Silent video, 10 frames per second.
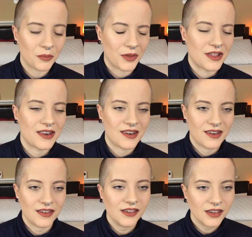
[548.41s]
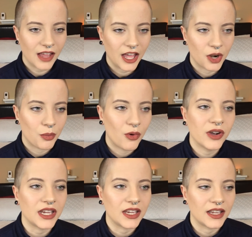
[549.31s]
But at a
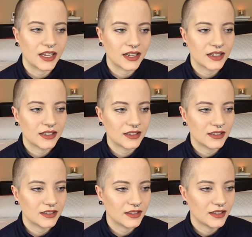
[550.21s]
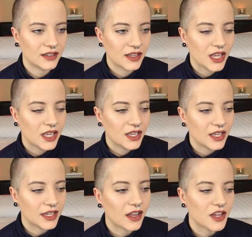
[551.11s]
point, it
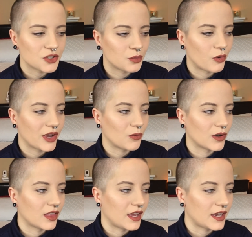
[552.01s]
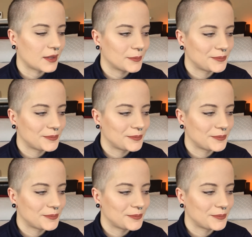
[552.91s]
got to a point where, like,